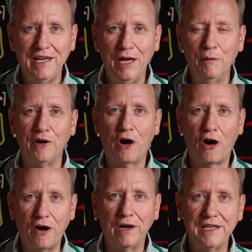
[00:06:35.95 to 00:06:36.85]
it would
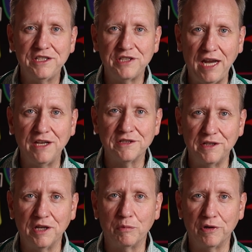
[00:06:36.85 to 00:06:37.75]
hardly change the
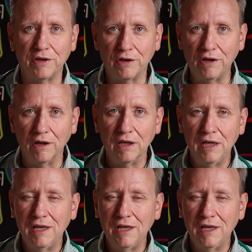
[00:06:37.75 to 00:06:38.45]
number at all.